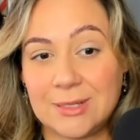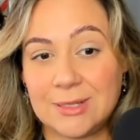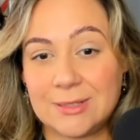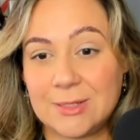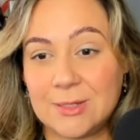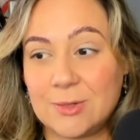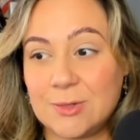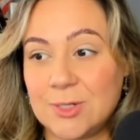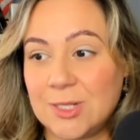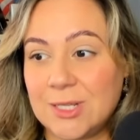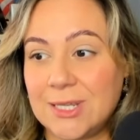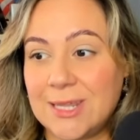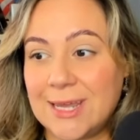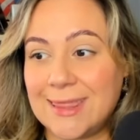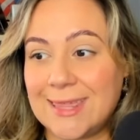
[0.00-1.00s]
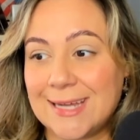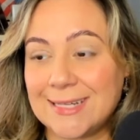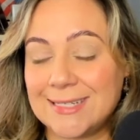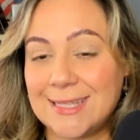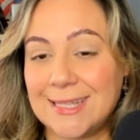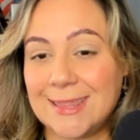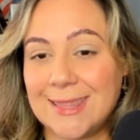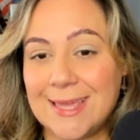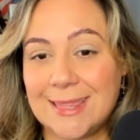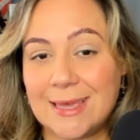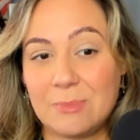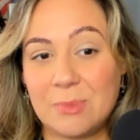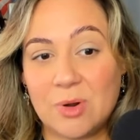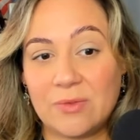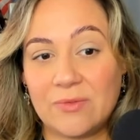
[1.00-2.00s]
It's usually like that's the thing that
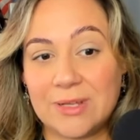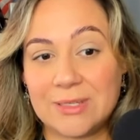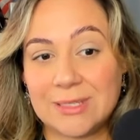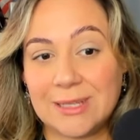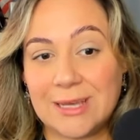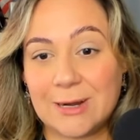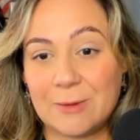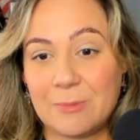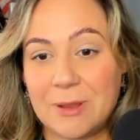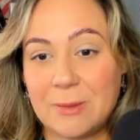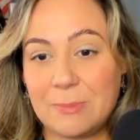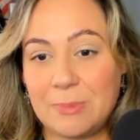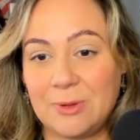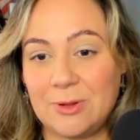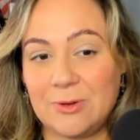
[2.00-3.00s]
motivates a lot of people.